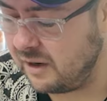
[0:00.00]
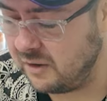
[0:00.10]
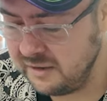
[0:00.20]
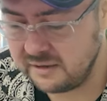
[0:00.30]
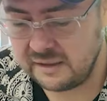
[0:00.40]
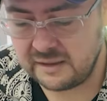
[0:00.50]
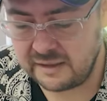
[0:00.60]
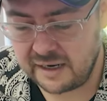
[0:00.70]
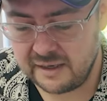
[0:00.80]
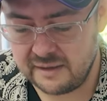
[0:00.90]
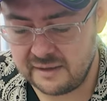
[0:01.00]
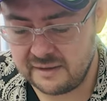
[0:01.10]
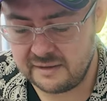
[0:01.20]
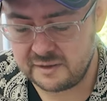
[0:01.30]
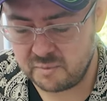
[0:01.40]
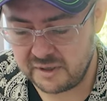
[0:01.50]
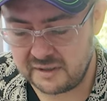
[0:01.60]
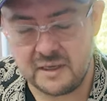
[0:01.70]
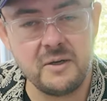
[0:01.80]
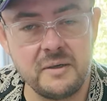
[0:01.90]
honestly, that spread
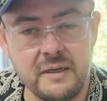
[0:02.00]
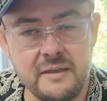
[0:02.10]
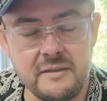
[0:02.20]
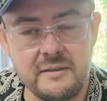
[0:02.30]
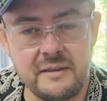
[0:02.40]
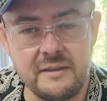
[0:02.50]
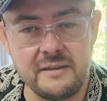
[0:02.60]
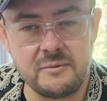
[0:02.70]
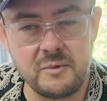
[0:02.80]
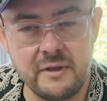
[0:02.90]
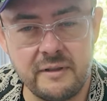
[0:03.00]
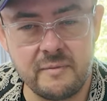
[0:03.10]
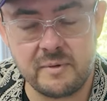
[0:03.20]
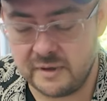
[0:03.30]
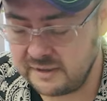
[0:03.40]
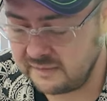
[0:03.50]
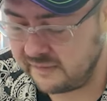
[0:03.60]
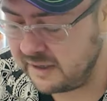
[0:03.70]
alone is, is worth the price of